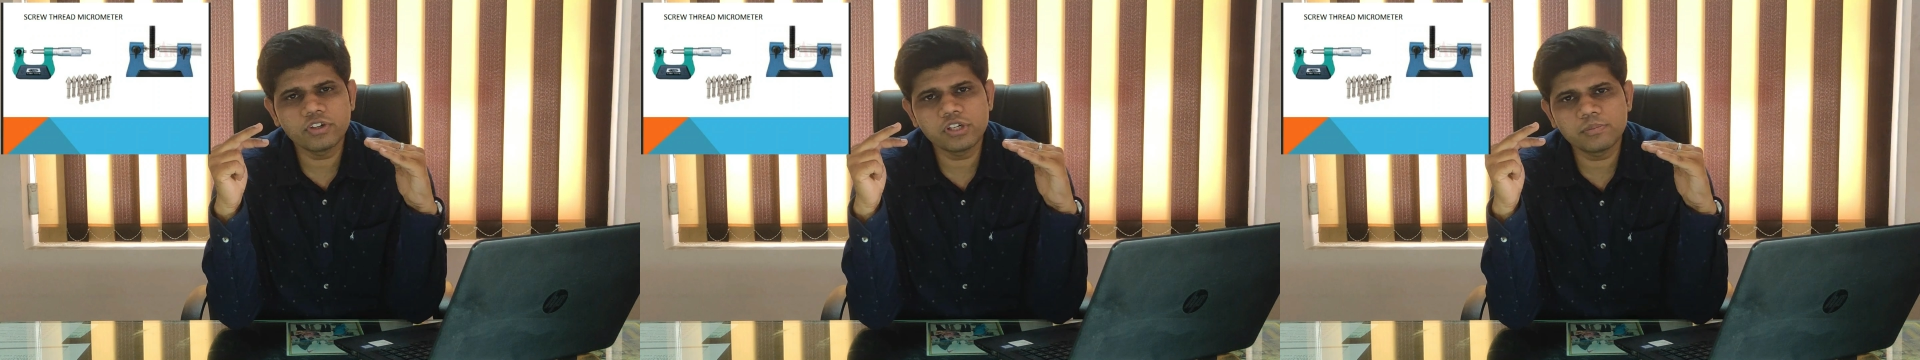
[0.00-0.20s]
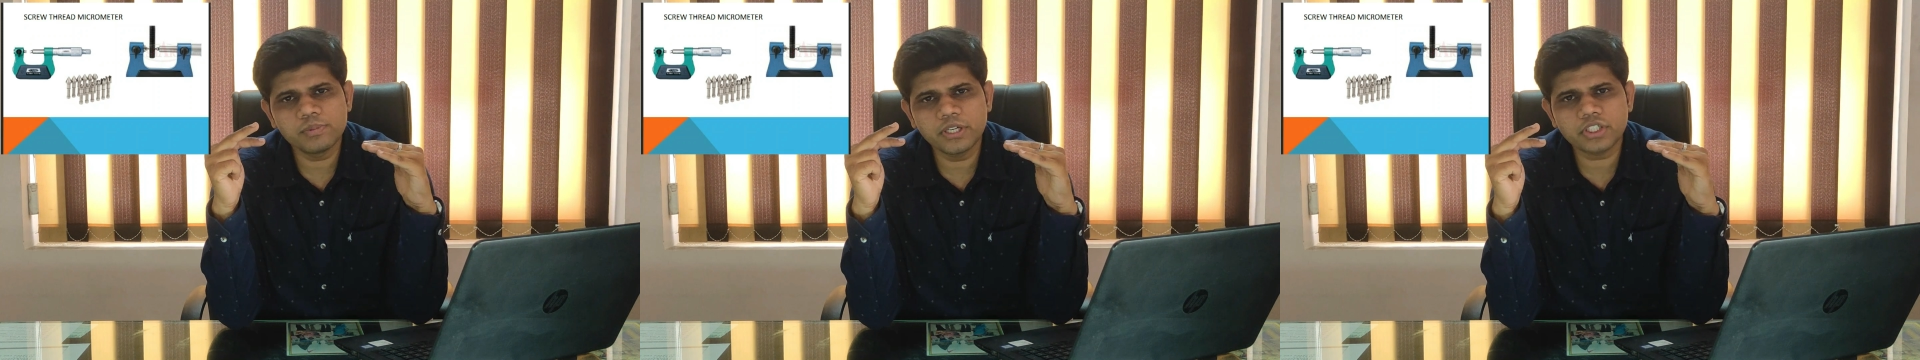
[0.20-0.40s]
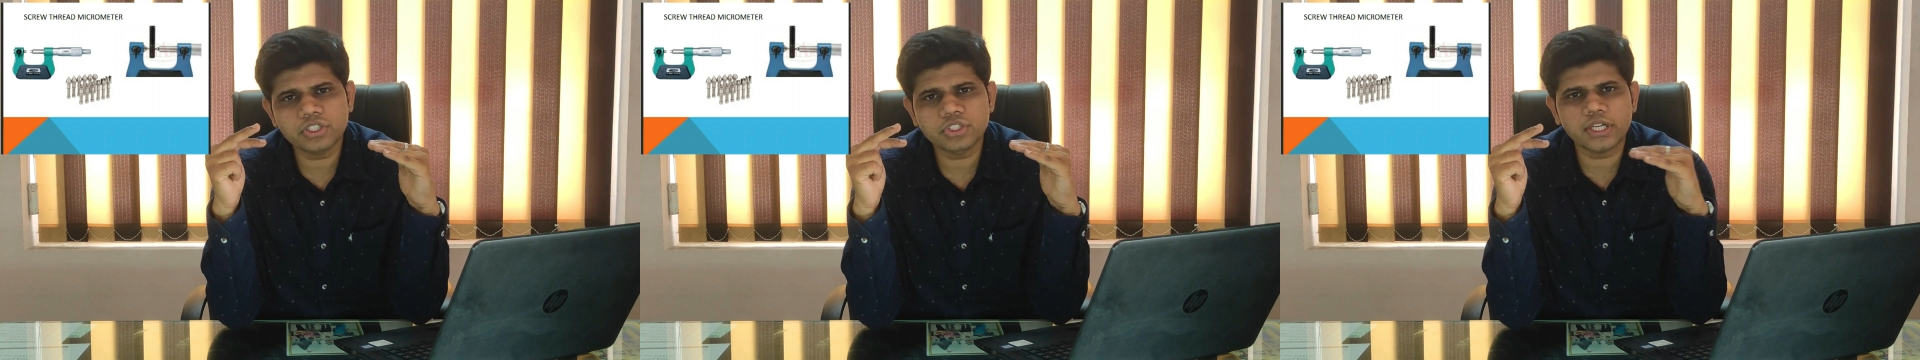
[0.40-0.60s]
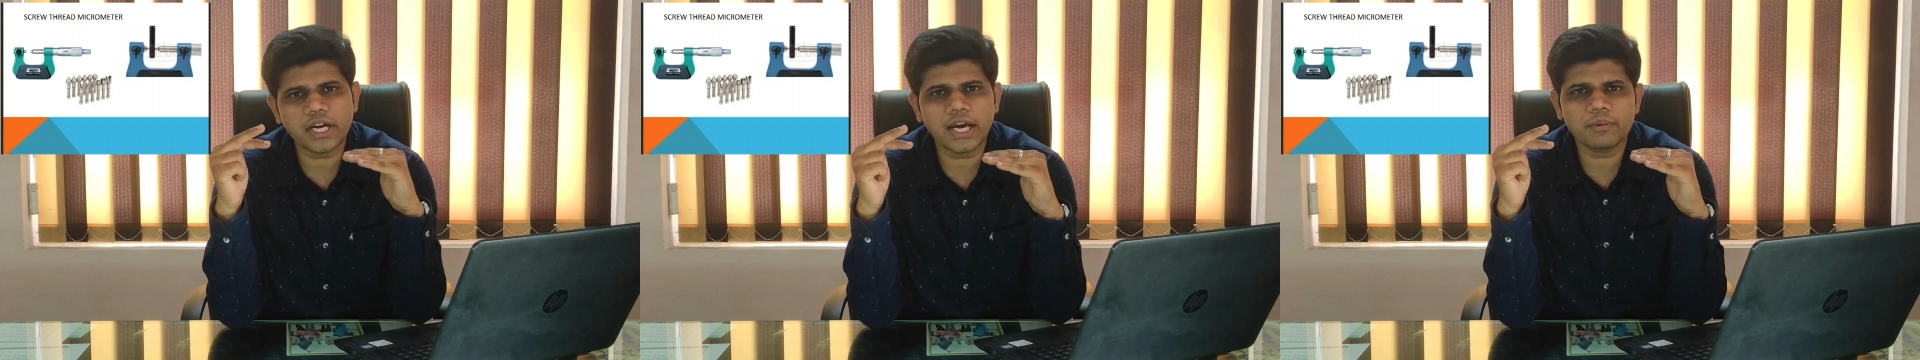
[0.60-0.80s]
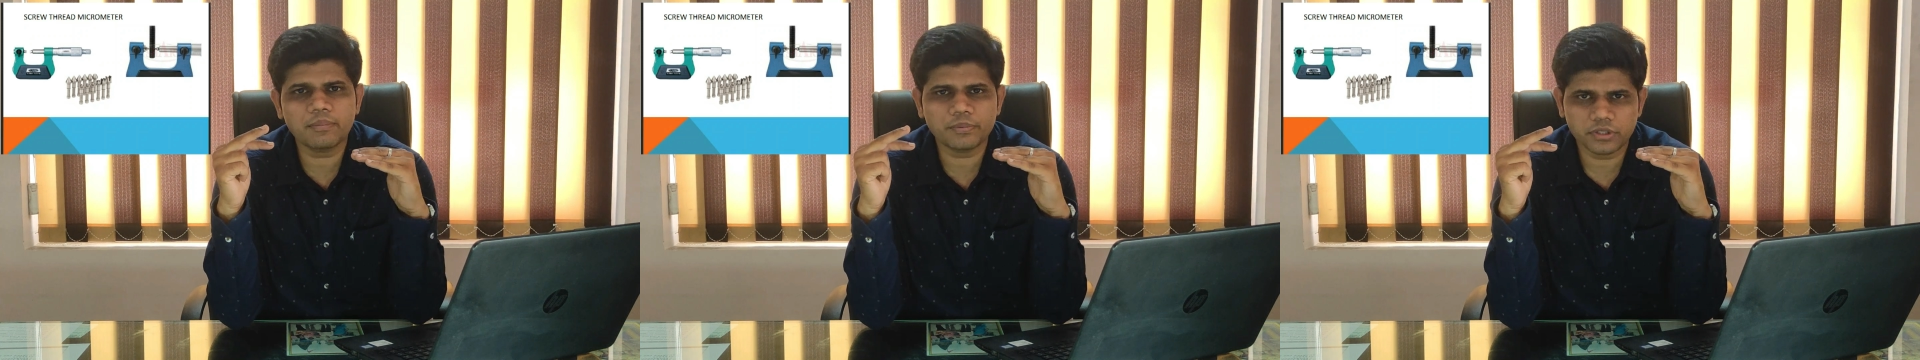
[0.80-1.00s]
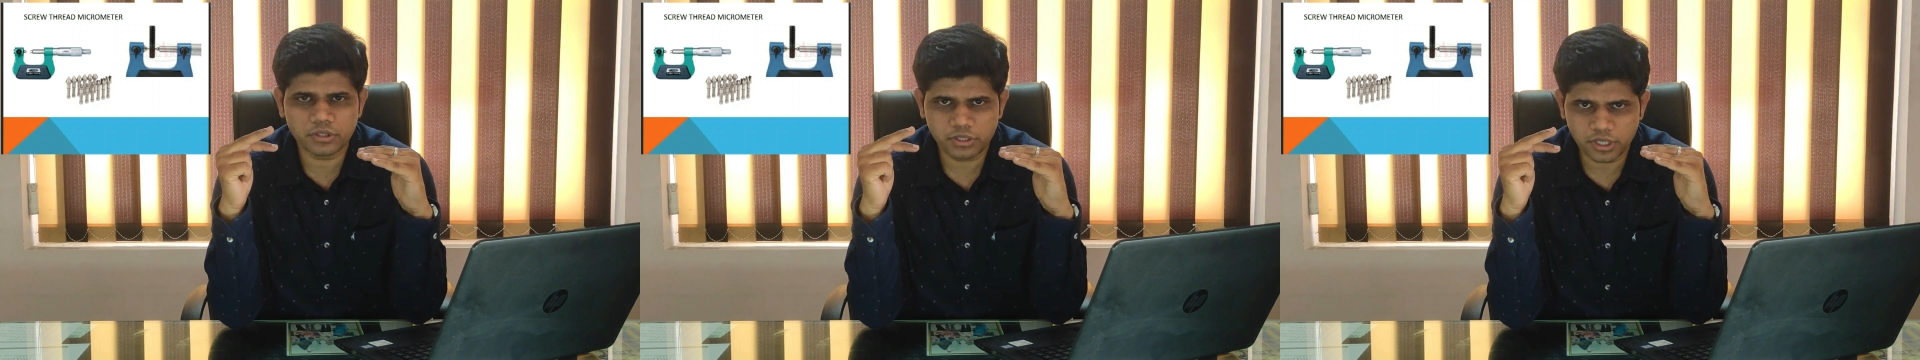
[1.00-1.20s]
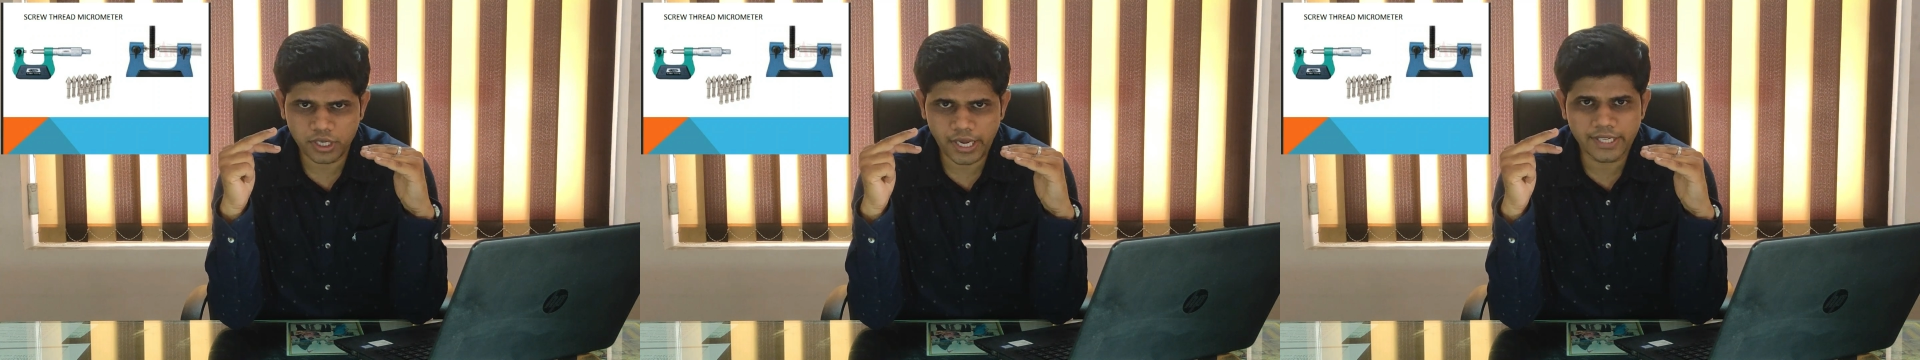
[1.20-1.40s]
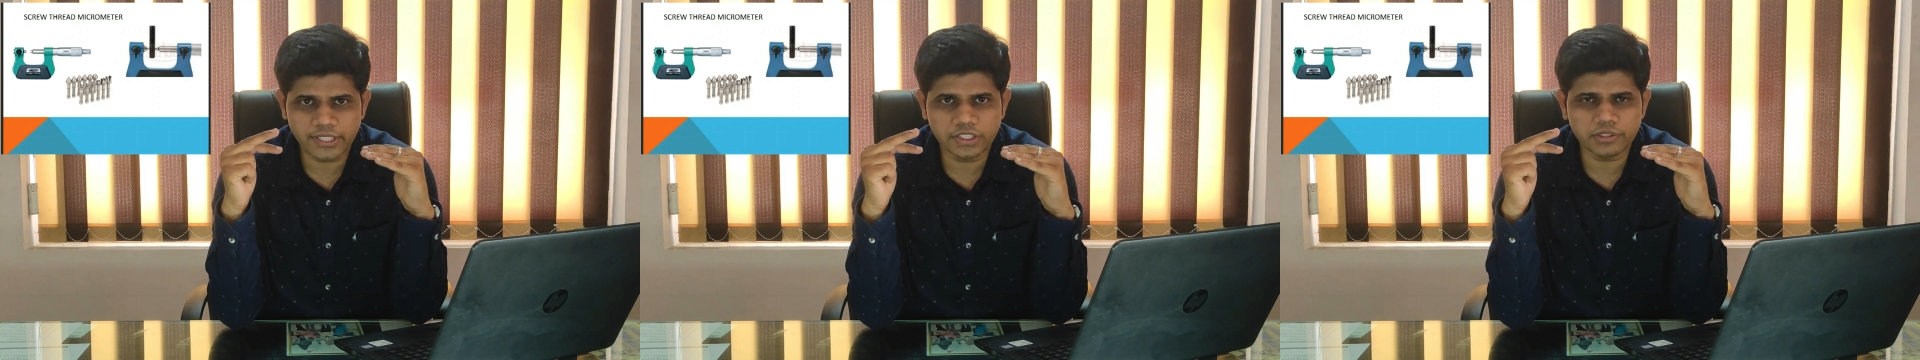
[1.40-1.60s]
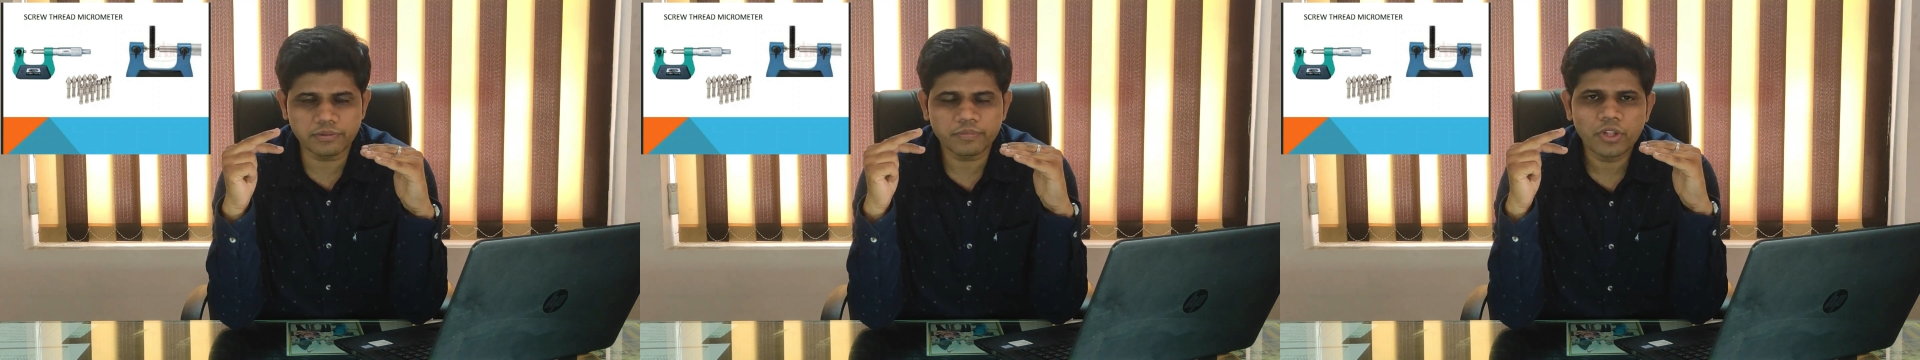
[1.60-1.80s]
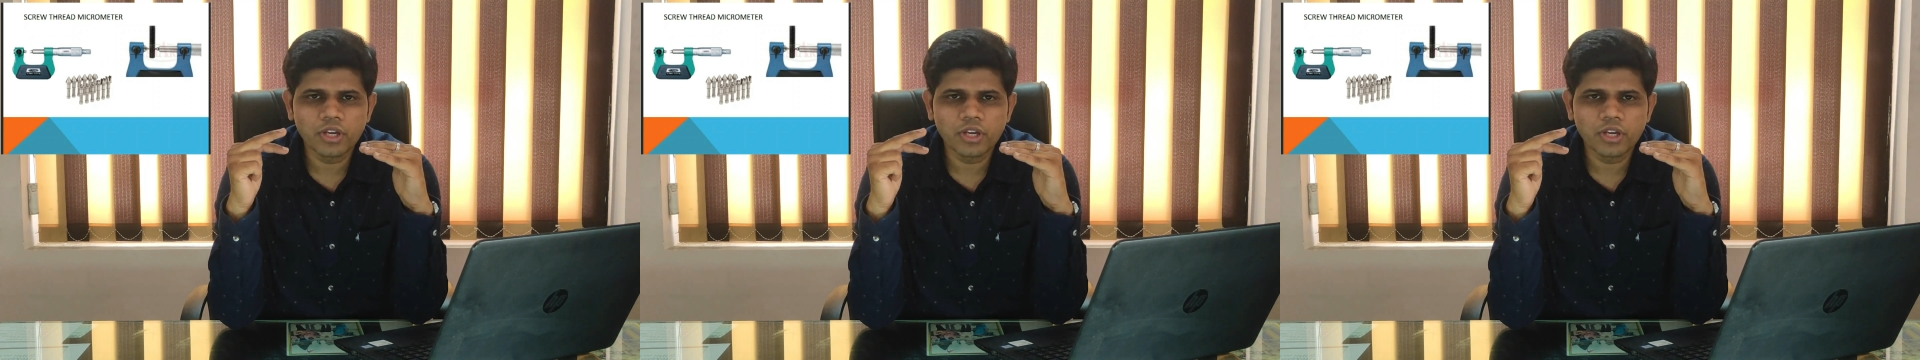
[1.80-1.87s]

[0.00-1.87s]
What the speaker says: will be a sharp edge.